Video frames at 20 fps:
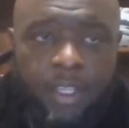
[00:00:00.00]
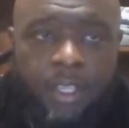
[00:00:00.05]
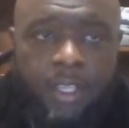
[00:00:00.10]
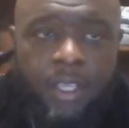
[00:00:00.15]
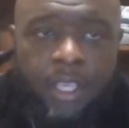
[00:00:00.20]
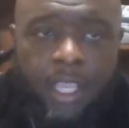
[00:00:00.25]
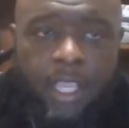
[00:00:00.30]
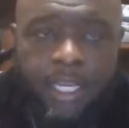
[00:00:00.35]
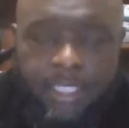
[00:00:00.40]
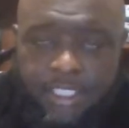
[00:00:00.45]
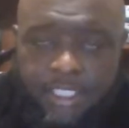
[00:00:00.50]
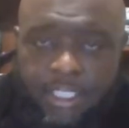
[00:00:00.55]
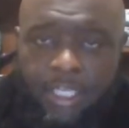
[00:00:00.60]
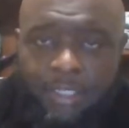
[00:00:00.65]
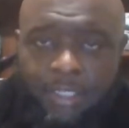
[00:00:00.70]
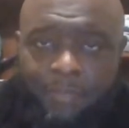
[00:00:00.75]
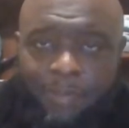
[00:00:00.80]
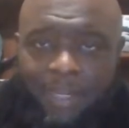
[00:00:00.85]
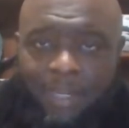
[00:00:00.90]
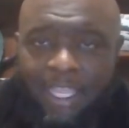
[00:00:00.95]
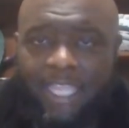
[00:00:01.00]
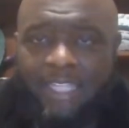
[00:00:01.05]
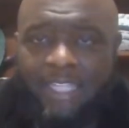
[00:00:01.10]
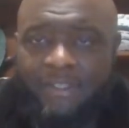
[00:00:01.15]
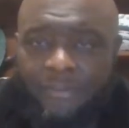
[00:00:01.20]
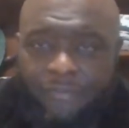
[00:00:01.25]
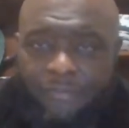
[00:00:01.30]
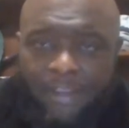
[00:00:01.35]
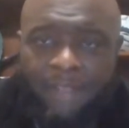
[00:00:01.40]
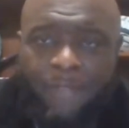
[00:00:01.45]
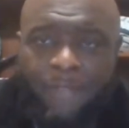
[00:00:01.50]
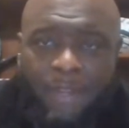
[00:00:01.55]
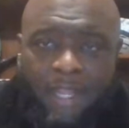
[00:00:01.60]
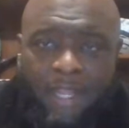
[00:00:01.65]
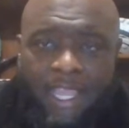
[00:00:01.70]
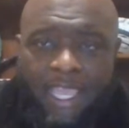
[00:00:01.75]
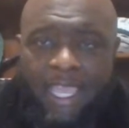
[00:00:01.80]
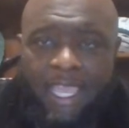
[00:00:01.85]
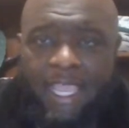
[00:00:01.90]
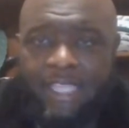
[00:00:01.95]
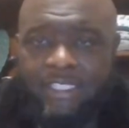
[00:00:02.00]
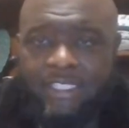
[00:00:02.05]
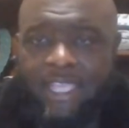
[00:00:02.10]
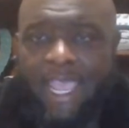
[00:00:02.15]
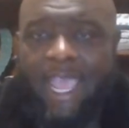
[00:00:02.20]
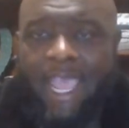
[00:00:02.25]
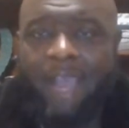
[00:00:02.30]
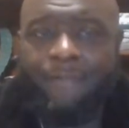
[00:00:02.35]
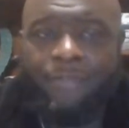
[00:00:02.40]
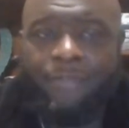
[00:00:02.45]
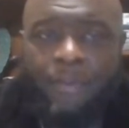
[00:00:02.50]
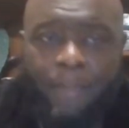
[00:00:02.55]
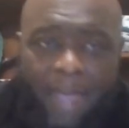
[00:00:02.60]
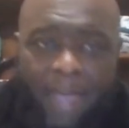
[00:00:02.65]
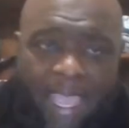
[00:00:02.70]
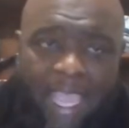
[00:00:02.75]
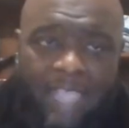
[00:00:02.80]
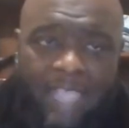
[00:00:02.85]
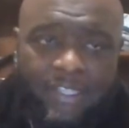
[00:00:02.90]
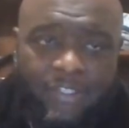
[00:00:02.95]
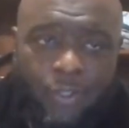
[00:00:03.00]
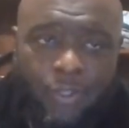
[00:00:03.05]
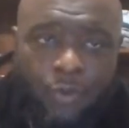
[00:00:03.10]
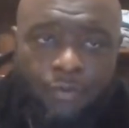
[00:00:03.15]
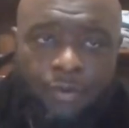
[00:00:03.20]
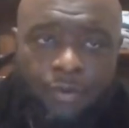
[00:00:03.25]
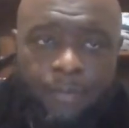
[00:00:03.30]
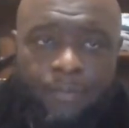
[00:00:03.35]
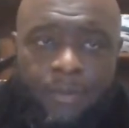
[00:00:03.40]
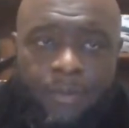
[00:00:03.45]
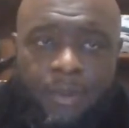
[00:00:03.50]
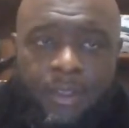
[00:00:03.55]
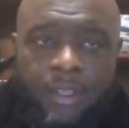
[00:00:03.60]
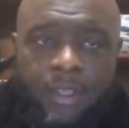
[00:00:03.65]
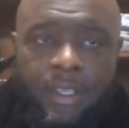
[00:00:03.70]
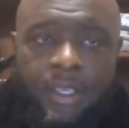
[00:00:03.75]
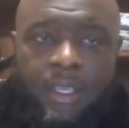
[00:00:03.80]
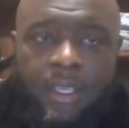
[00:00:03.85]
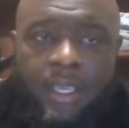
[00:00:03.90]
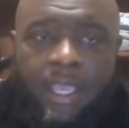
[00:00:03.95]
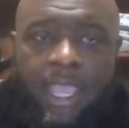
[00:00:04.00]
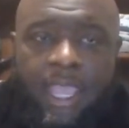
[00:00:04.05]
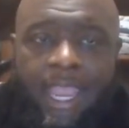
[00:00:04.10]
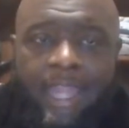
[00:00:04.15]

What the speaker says: It took place 50 days after Passover, and is